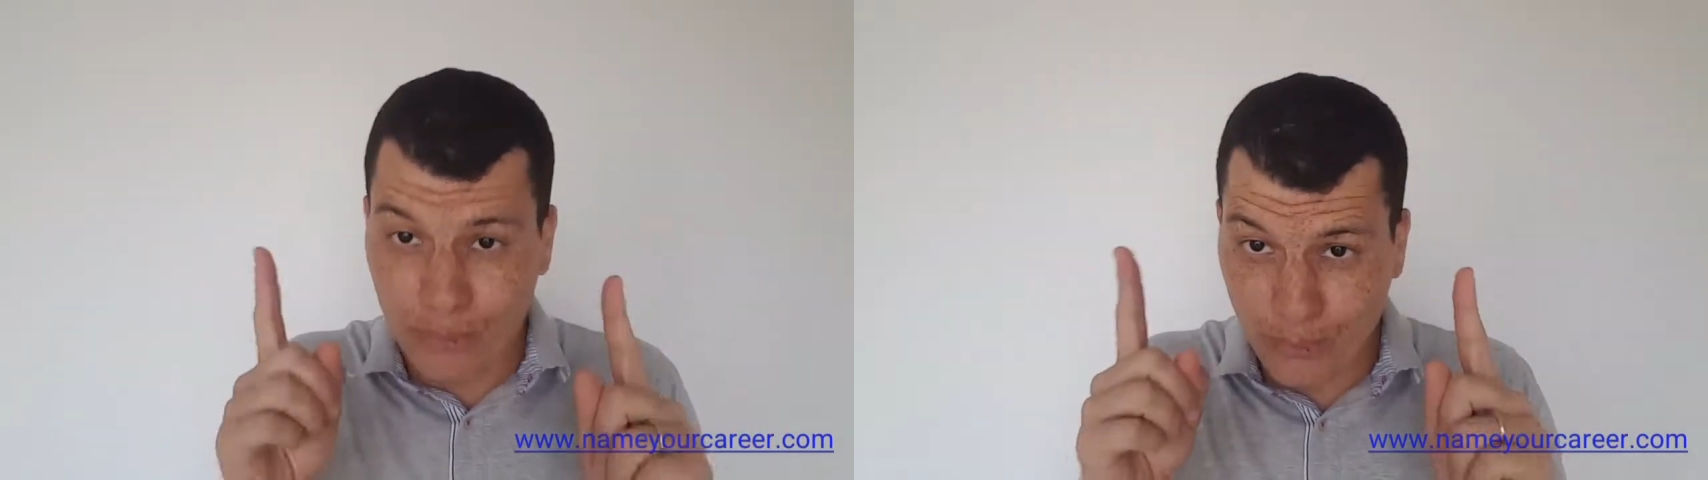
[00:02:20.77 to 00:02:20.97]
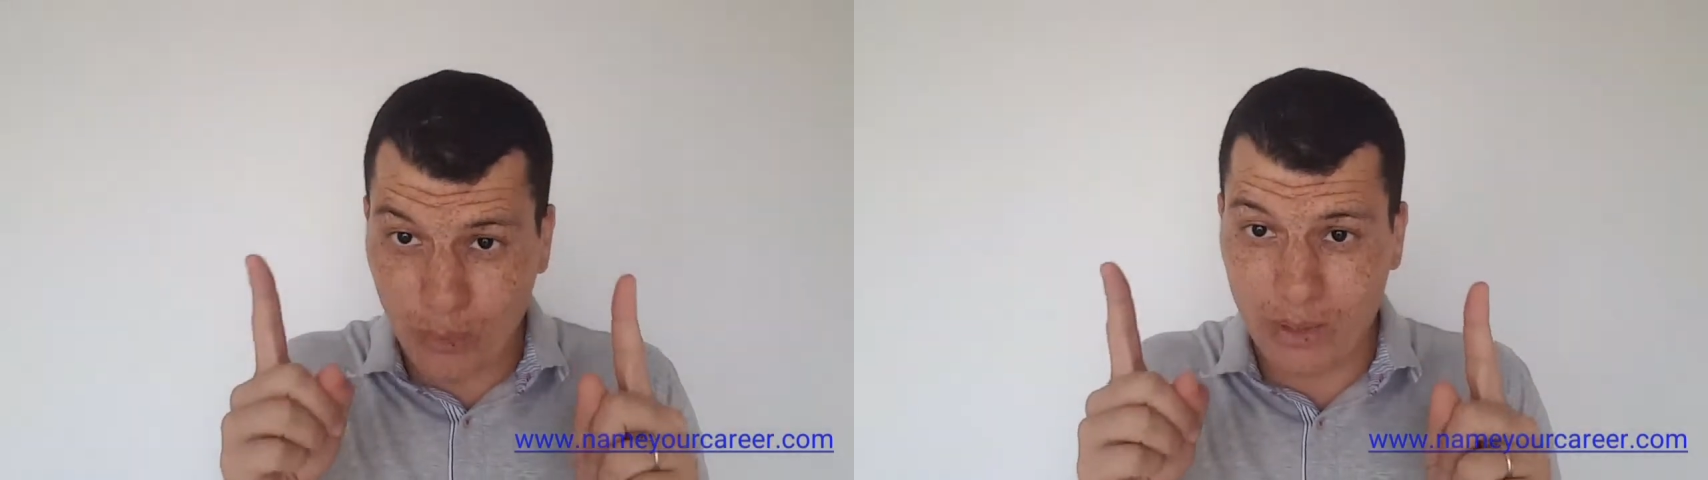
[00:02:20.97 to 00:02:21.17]

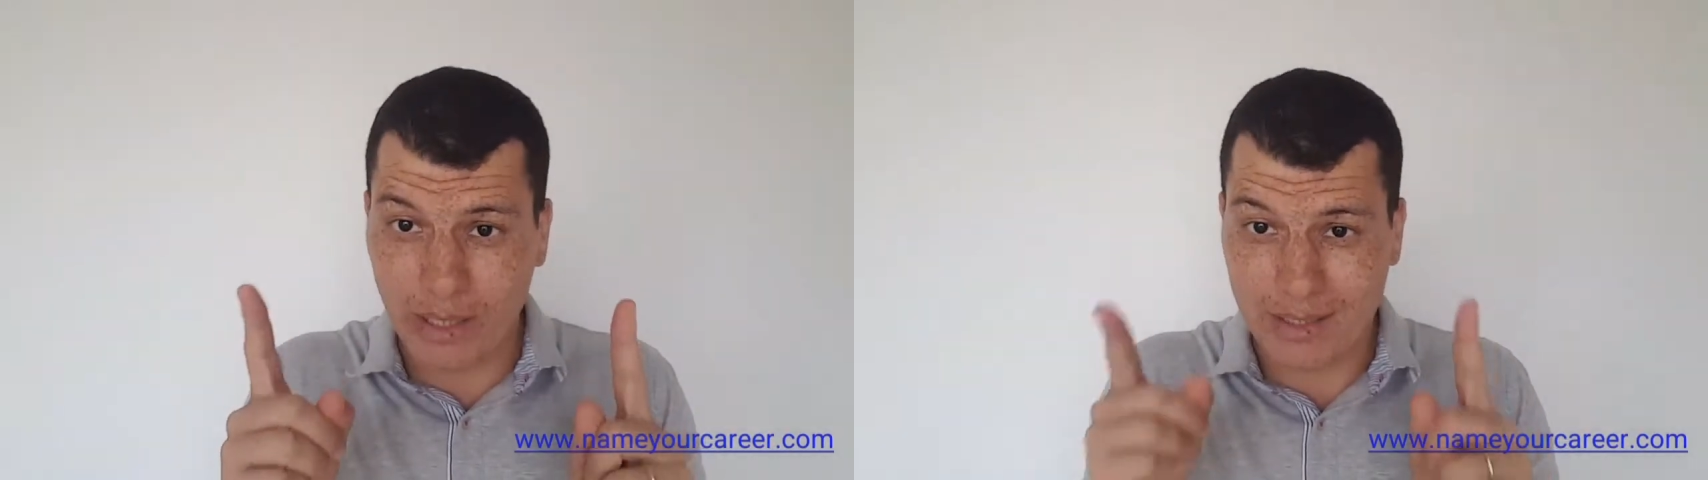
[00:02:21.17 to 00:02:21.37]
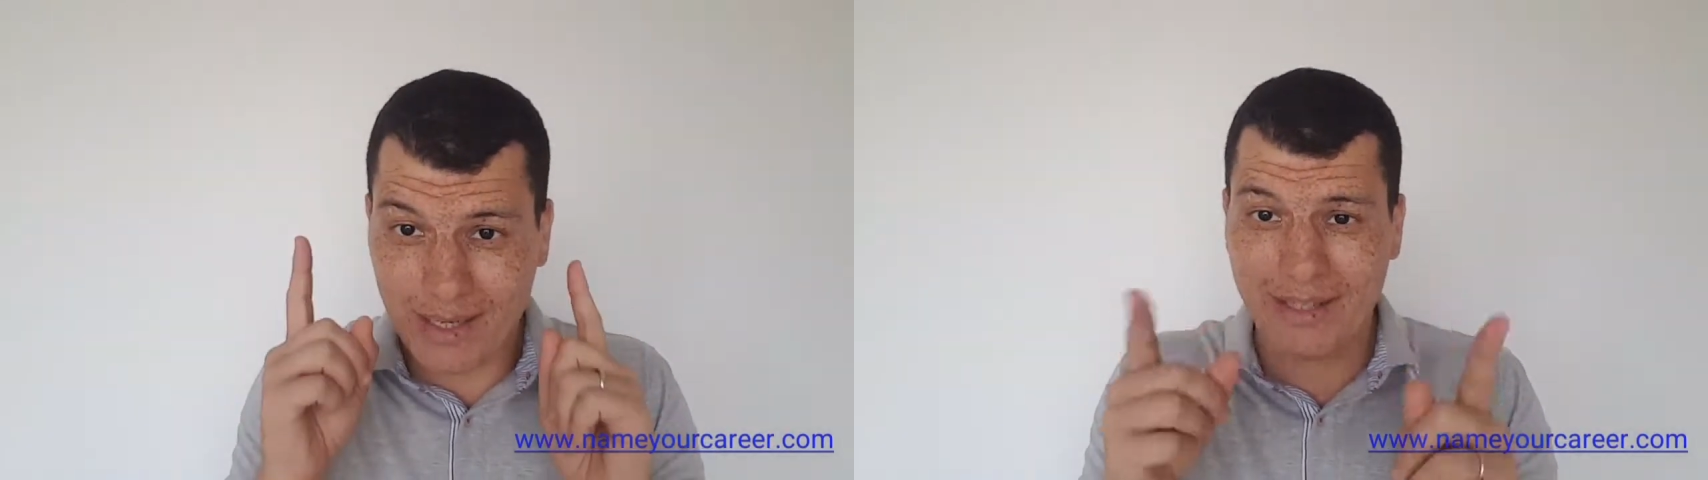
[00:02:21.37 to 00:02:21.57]

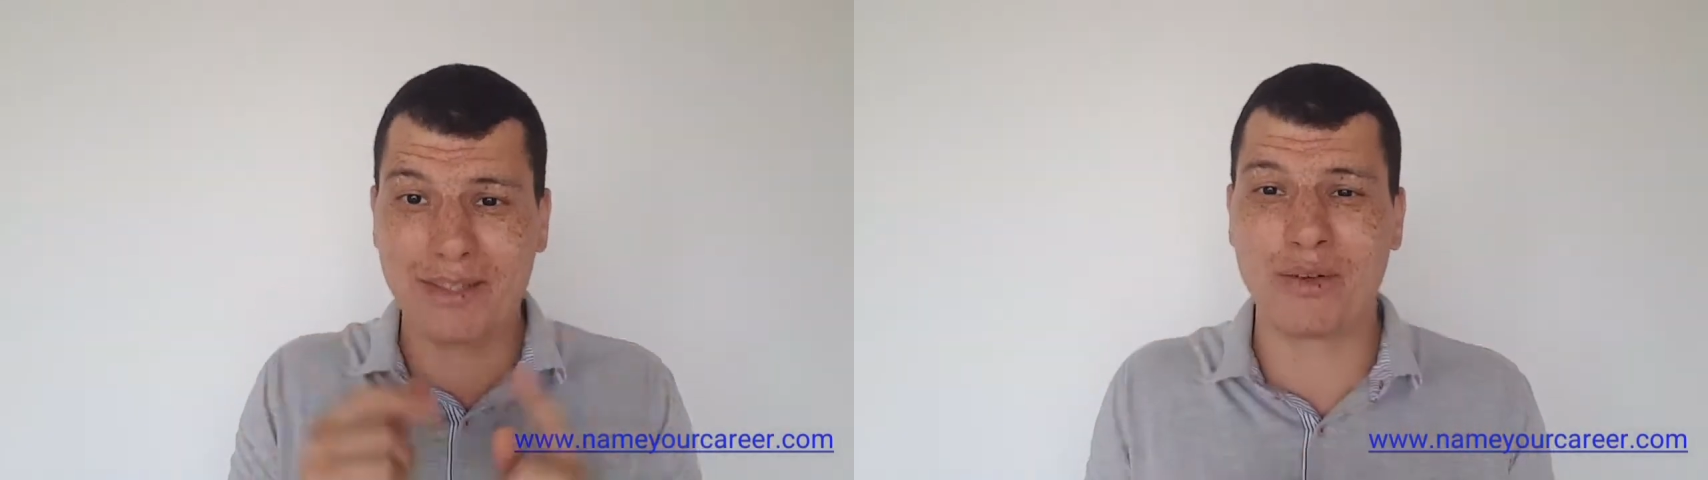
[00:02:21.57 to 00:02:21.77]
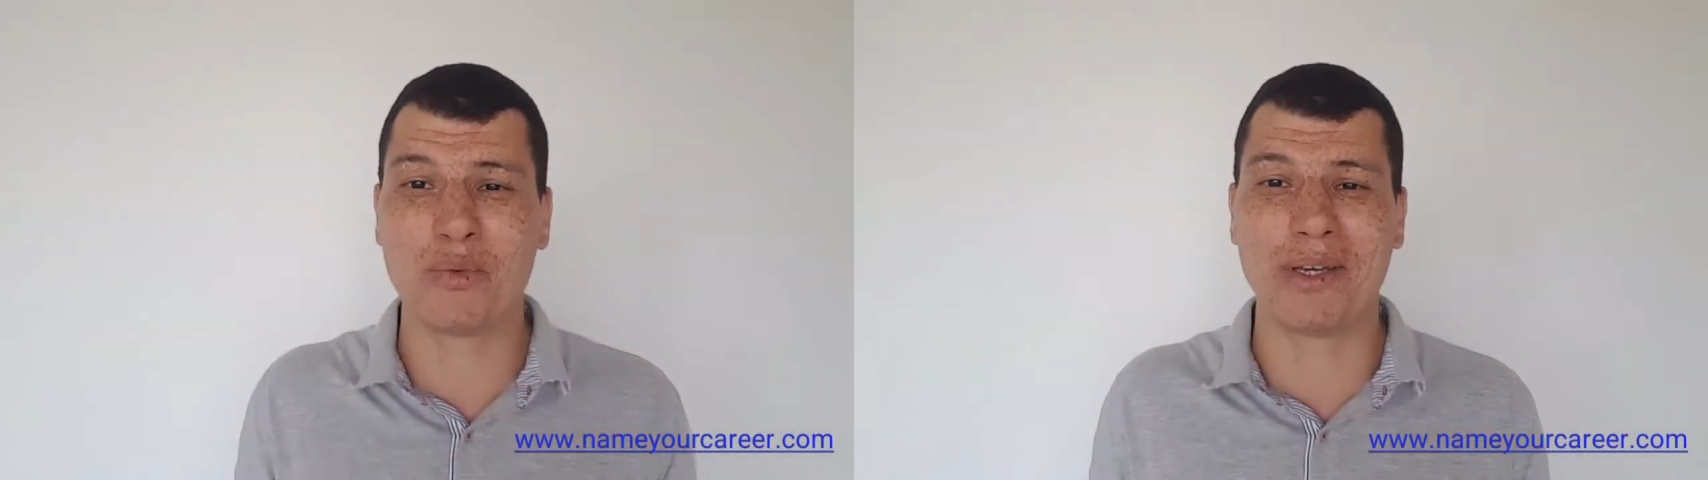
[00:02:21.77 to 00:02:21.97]
less
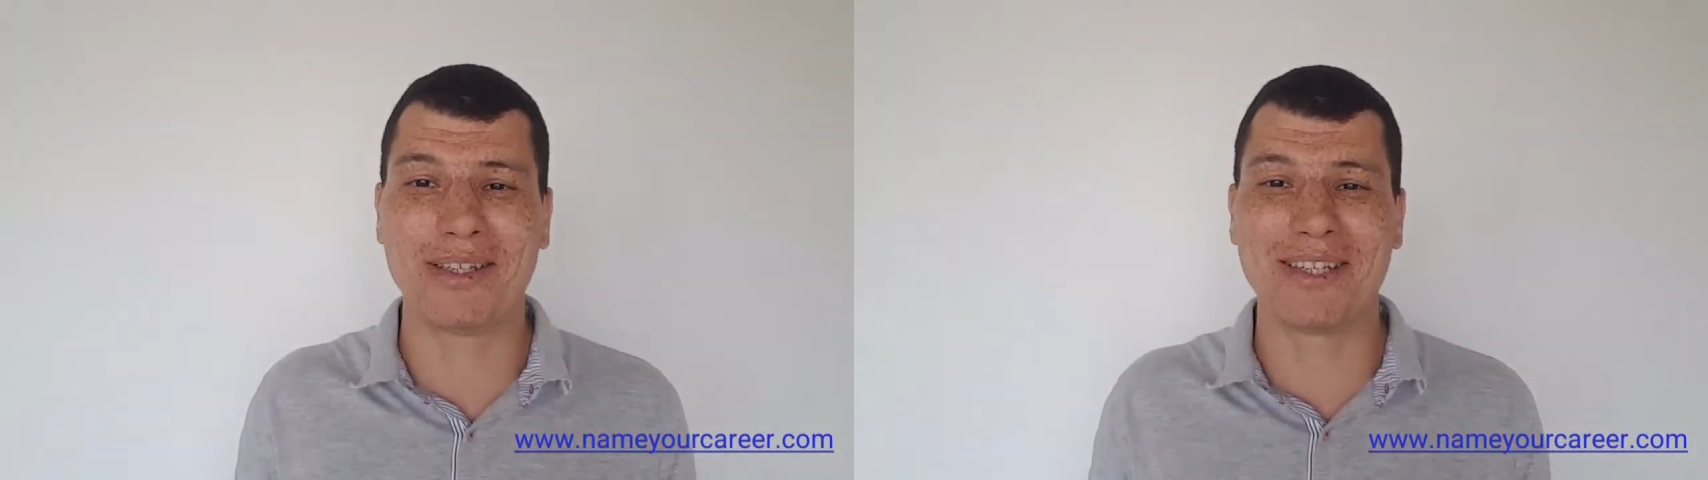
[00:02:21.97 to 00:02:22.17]
than a week,